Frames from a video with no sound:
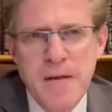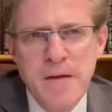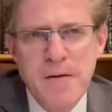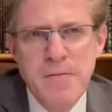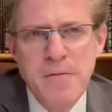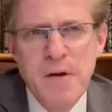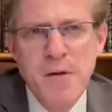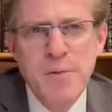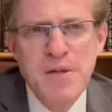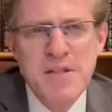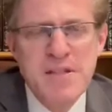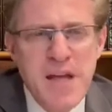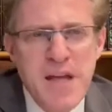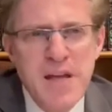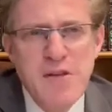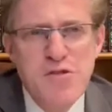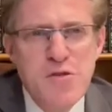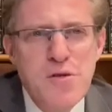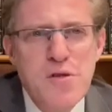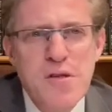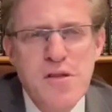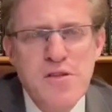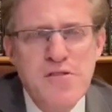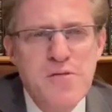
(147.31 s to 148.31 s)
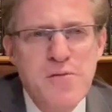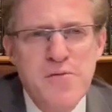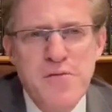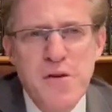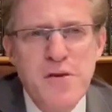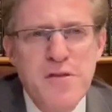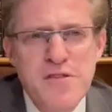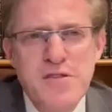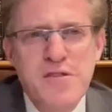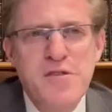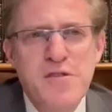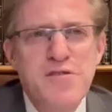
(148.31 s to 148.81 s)
Right? We take Judaism very
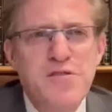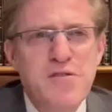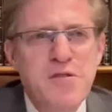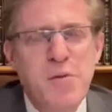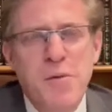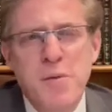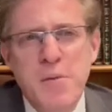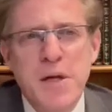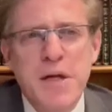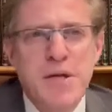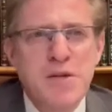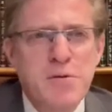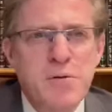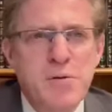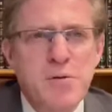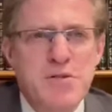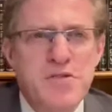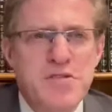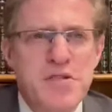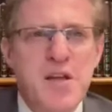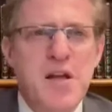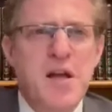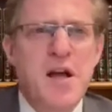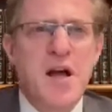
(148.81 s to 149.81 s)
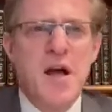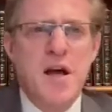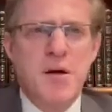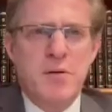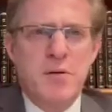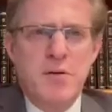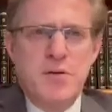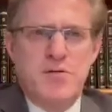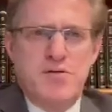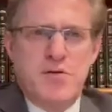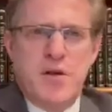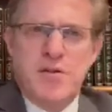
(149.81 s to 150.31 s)
seriously when we get to a synagogue, we
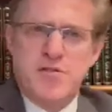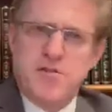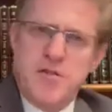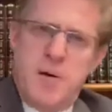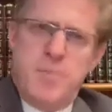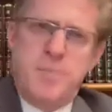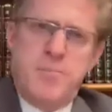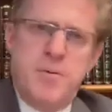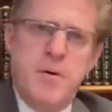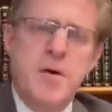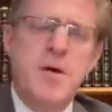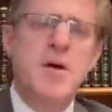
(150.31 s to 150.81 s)
dress up,